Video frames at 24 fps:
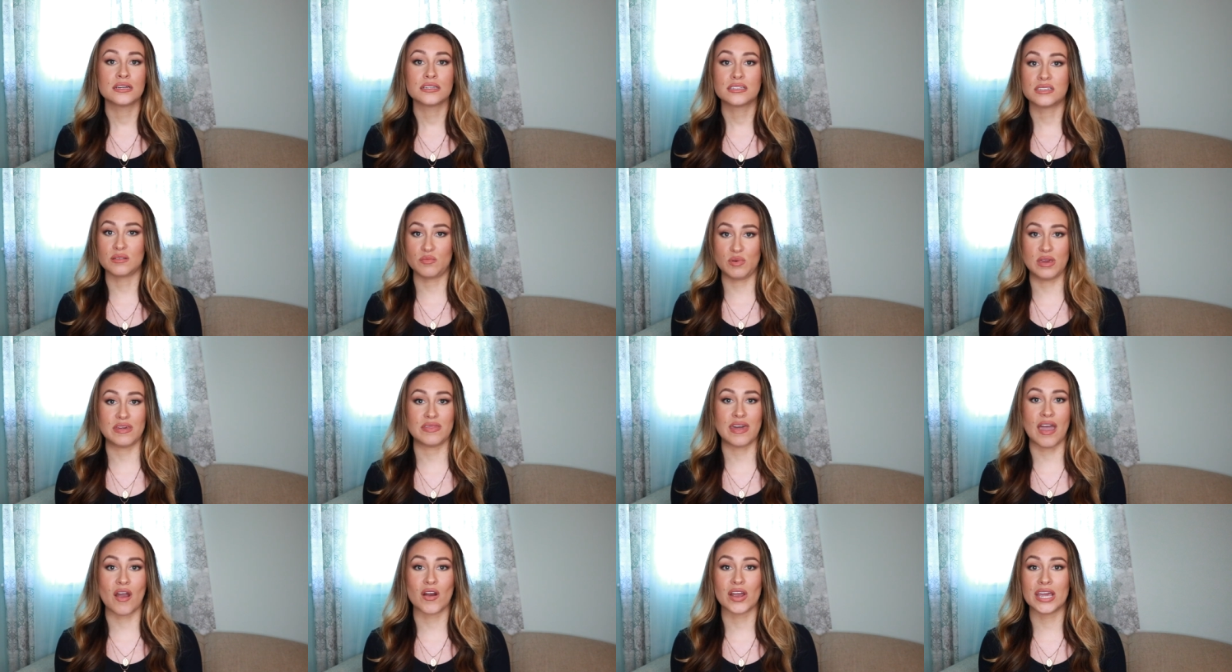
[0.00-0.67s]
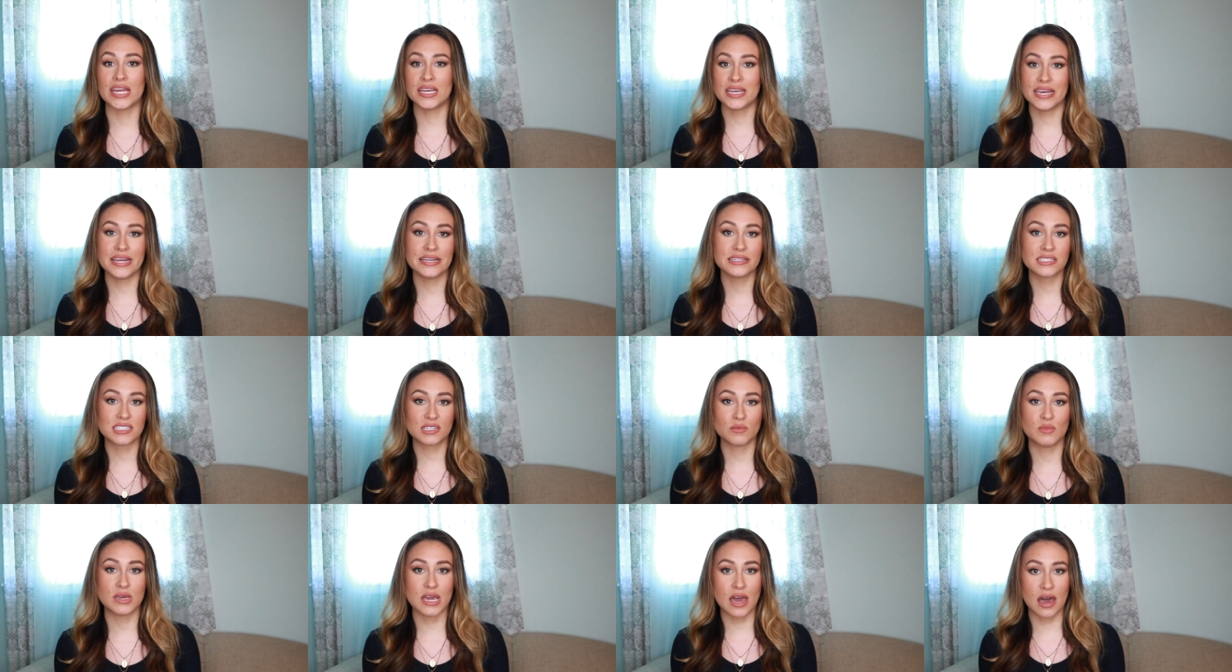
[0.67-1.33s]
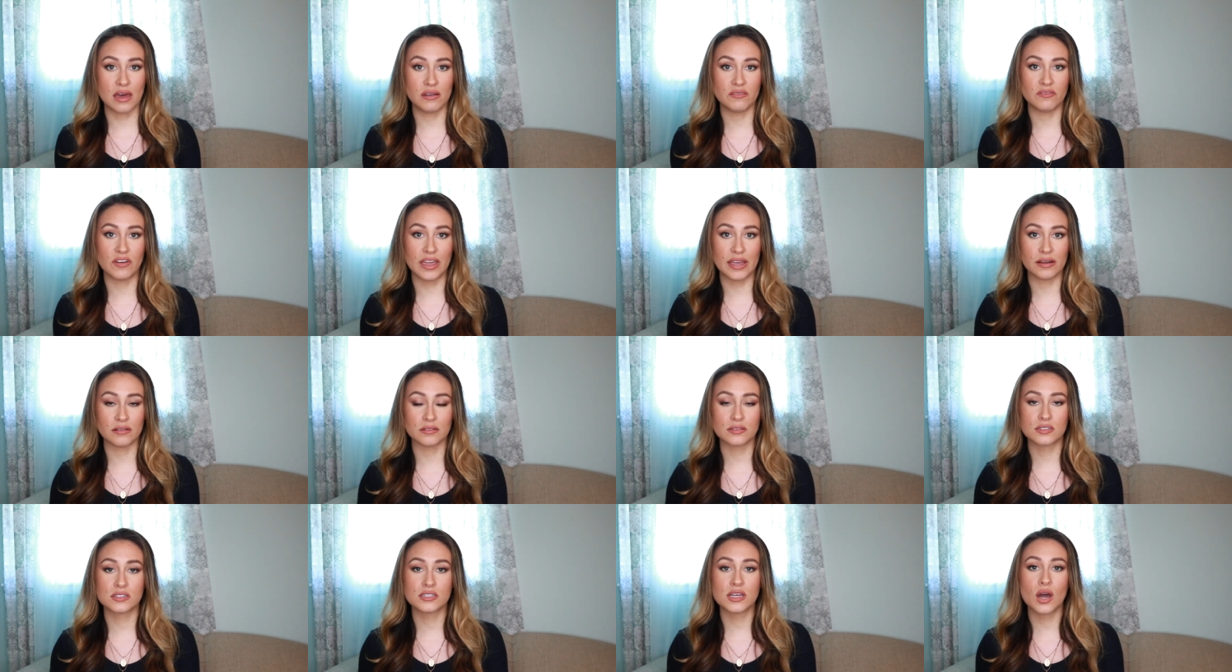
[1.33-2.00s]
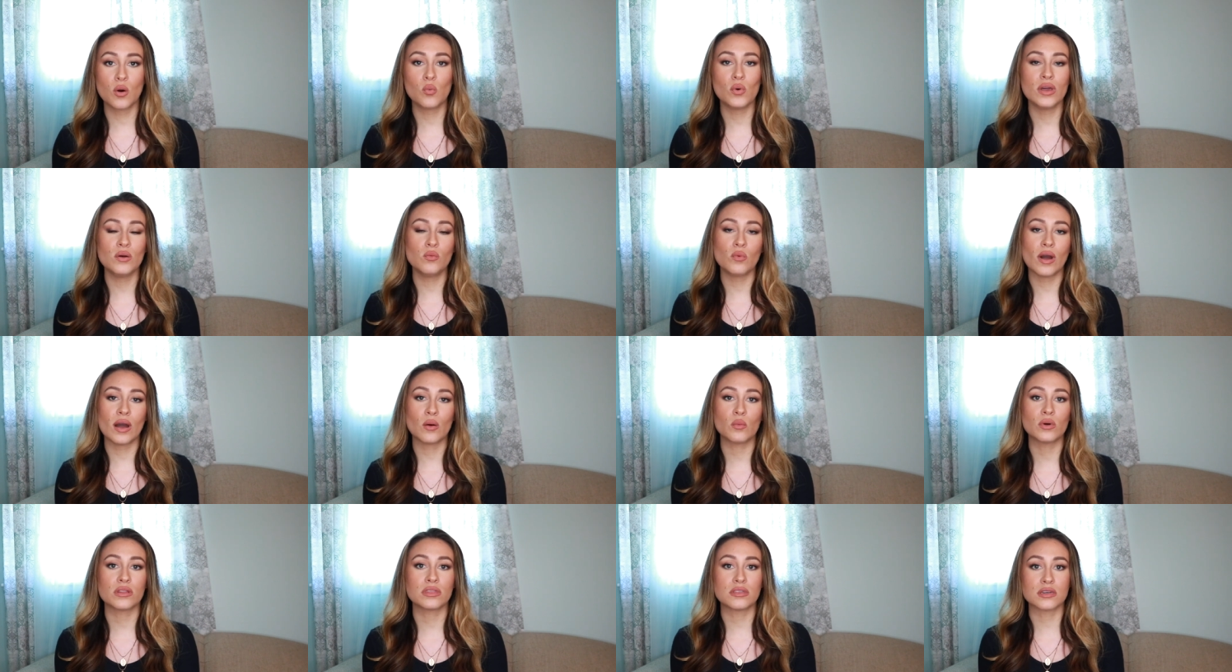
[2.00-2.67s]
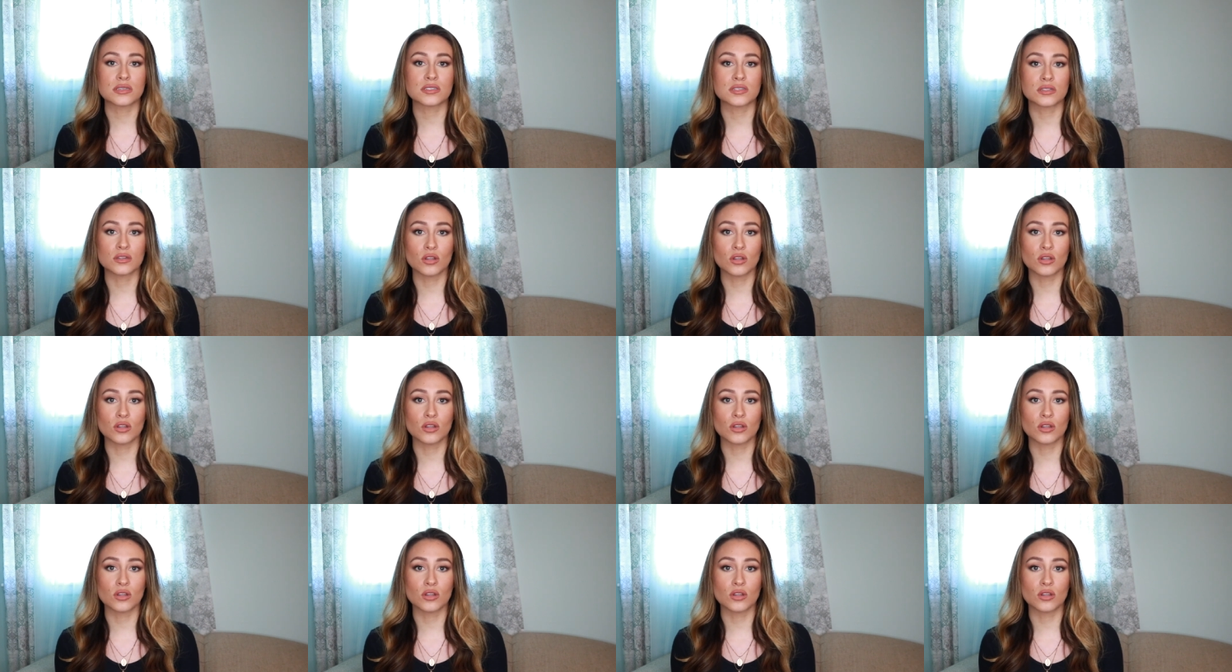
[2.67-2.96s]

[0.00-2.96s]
to be there. It needs to be unveiled. So we went with this